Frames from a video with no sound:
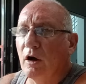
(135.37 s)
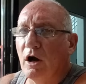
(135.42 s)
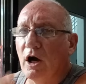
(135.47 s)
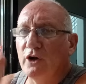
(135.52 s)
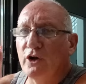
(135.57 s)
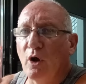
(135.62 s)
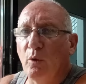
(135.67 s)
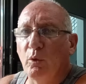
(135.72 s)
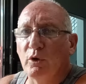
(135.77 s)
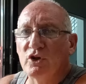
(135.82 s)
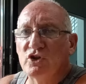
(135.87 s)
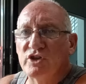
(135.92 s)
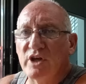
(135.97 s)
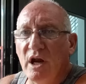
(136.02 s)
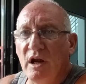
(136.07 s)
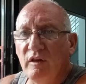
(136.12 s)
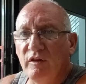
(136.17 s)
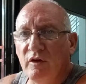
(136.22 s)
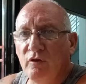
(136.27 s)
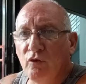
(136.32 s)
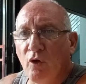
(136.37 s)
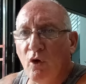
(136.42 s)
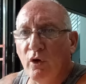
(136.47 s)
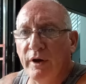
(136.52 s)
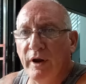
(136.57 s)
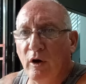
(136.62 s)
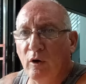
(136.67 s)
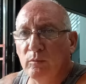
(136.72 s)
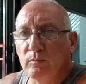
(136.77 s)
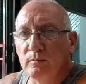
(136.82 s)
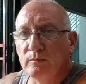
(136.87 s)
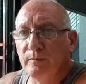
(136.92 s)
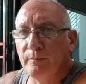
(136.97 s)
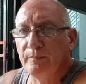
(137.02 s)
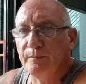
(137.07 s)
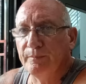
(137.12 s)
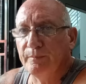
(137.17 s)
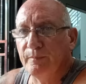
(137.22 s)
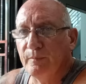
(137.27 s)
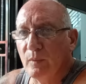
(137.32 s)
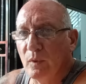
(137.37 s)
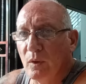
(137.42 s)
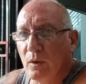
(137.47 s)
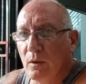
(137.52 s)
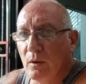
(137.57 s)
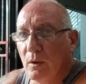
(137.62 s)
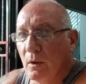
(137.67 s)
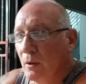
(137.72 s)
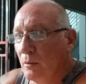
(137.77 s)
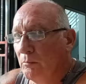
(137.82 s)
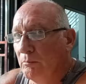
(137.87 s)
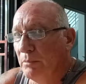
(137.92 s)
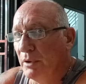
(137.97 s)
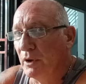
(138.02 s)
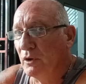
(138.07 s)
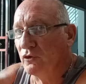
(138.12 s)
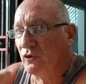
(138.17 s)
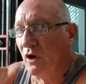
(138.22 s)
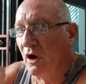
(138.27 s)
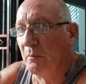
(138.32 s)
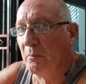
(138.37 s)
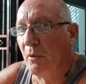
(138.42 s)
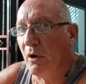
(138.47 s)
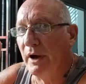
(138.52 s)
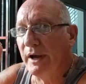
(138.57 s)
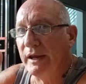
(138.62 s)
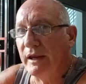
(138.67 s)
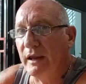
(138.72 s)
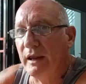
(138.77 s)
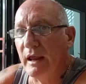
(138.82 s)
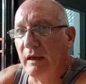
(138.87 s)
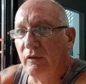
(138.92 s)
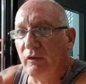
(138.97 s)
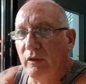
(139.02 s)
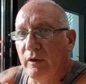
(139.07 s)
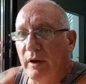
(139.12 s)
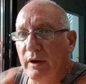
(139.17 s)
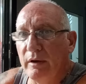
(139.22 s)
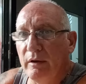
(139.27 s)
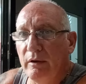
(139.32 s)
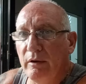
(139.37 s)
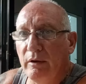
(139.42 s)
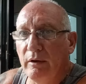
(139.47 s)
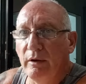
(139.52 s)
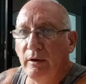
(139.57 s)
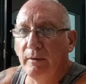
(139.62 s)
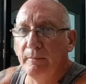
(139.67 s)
I don't want to say anything wrong now, because I might get told